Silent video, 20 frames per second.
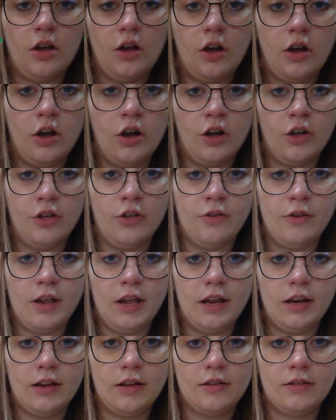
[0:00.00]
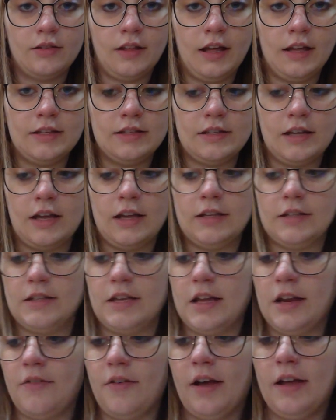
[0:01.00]
all you need. That is not a
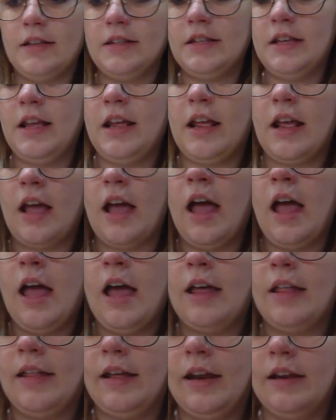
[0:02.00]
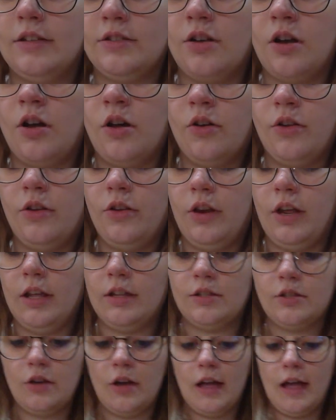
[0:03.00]
ton of icing. That is all you
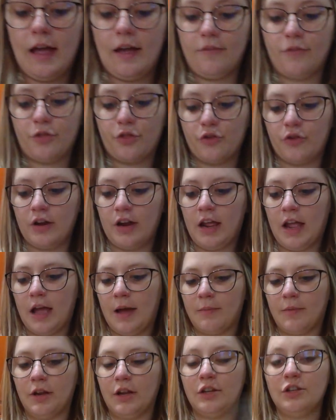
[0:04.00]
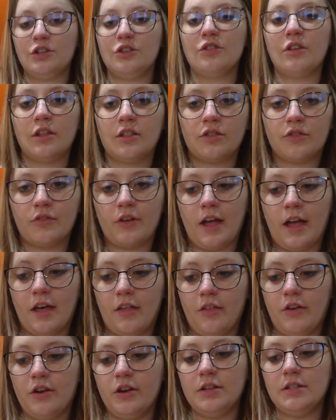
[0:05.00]
need. So I have 3. I'm going to do the 3
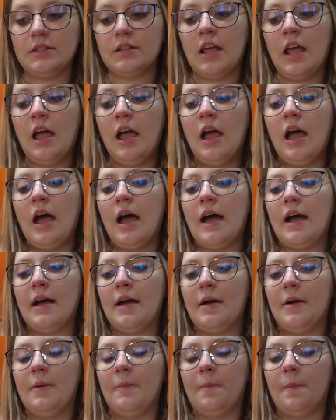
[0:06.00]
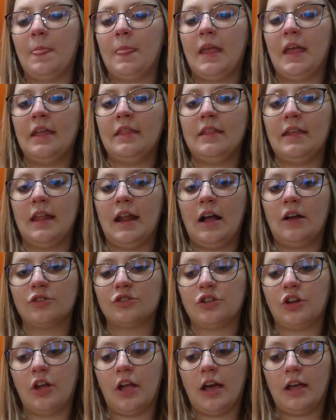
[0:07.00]
others, and then I'll
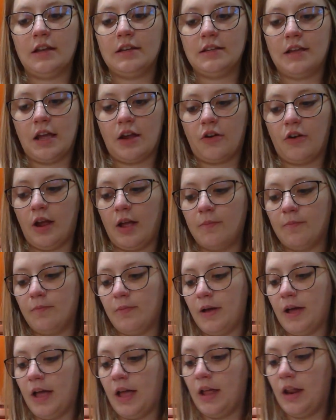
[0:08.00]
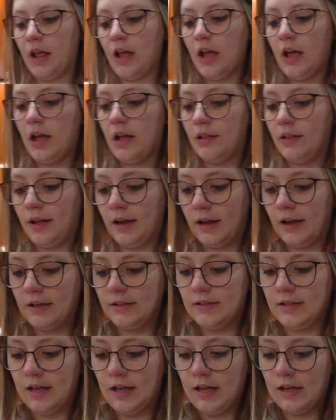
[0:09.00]
show you how to decorate. But like
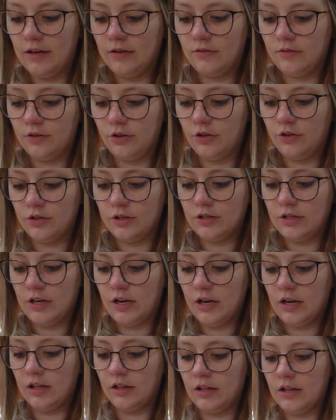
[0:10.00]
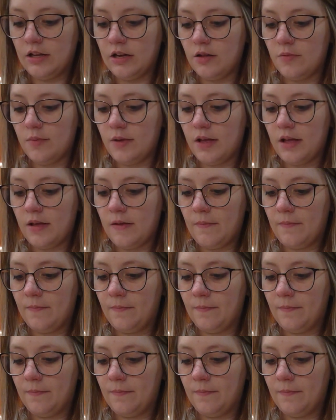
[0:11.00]
I said, you just need a little bit,